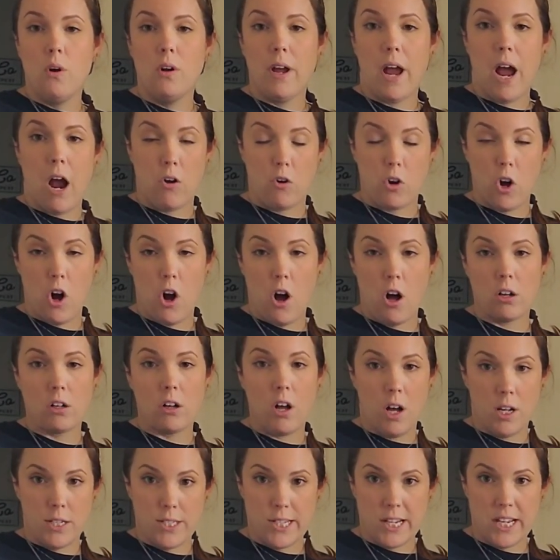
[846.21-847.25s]
alcohol
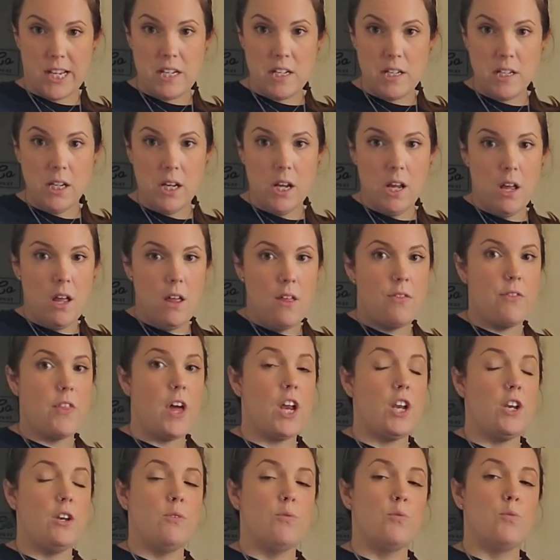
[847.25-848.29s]
content,
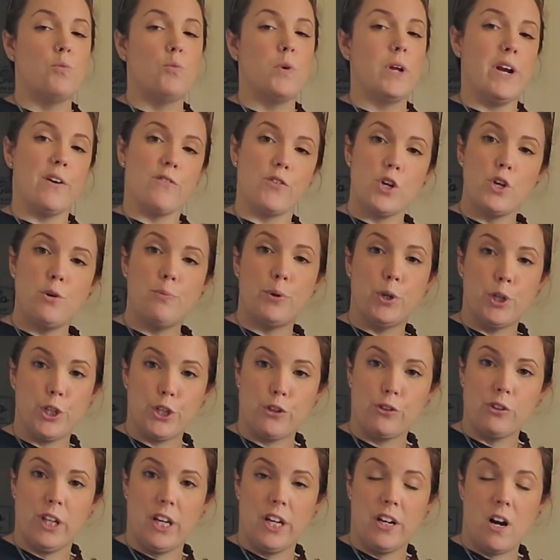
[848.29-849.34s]
then whenever you put
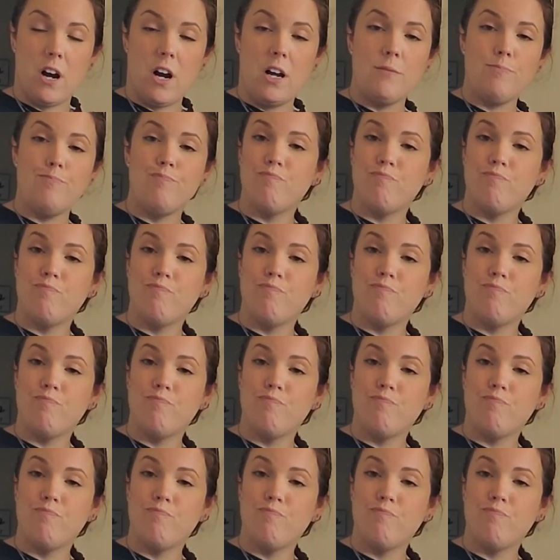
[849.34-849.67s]
your lid on,